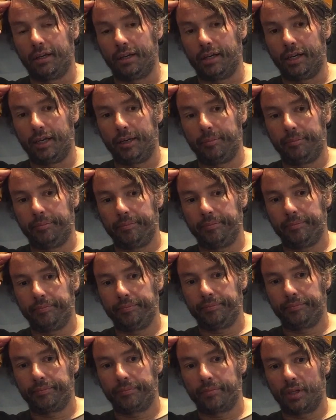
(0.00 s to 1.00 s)

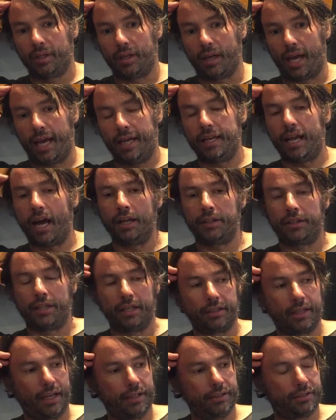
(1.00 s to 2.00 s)
And I
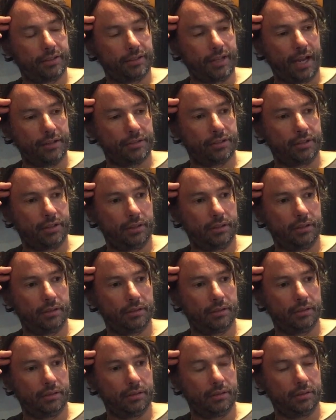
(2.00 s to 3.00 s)
think that's
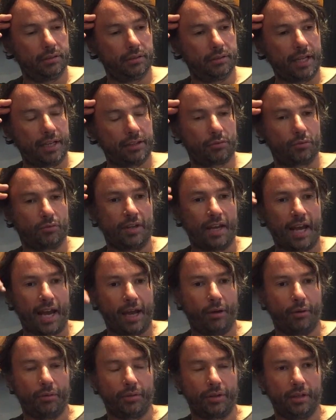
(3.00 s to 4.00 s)

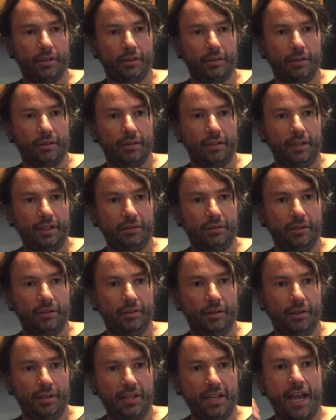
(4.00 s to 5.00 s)
now the
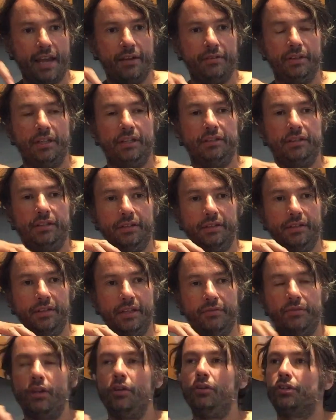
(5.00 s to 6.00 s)

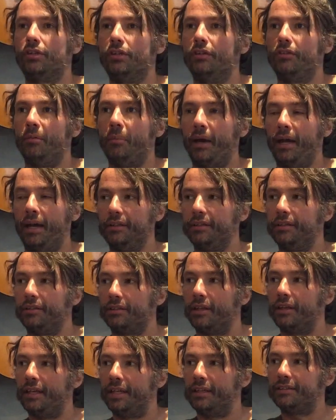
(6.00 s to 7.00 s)
evolution of the band, is
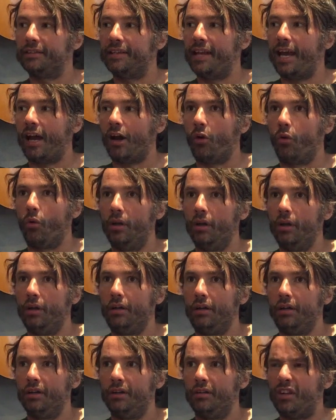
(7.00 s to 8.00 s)
that it
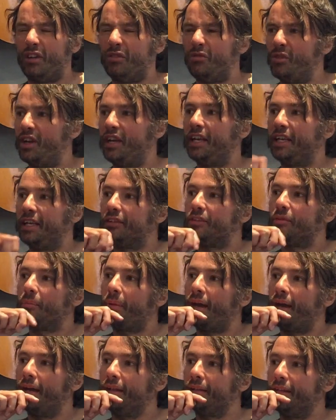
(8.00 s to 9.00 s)
really is a
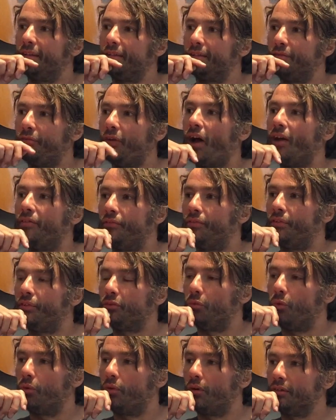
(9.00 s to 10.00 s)
band. There's the 5 of
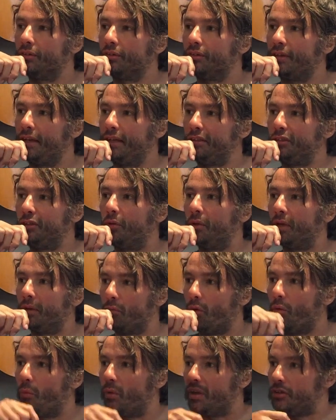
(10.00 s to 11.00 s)
us walk on stage doing
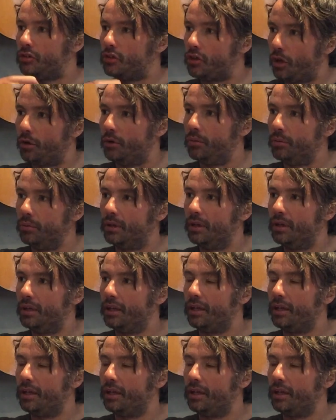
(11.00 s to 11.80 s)
what we do,